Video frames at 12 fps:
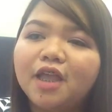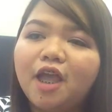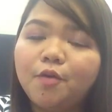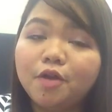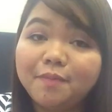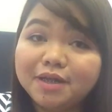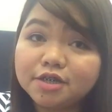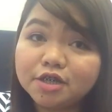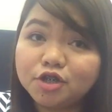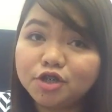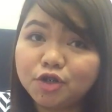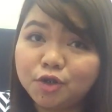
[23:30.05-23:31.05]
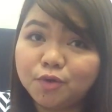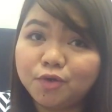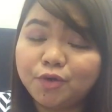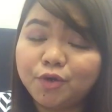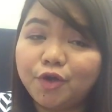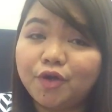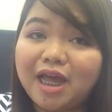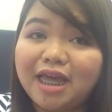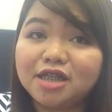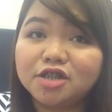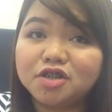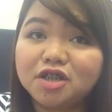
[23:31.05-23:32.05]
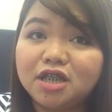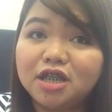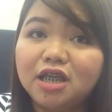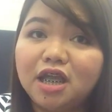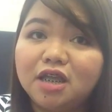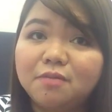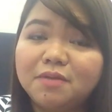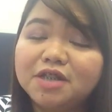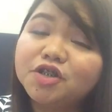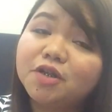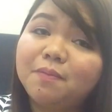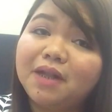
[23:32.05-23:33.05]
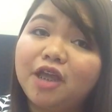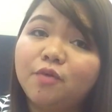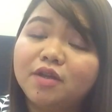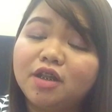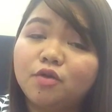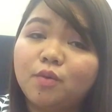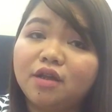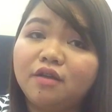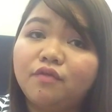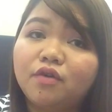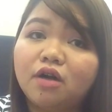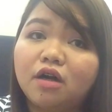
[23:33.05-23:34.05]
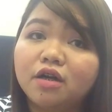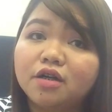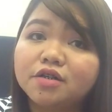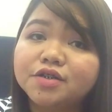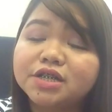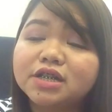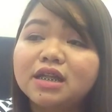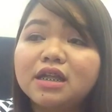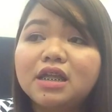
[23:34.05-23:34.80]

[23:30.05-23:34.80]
I will message you through your IG and please reply within 24 hours.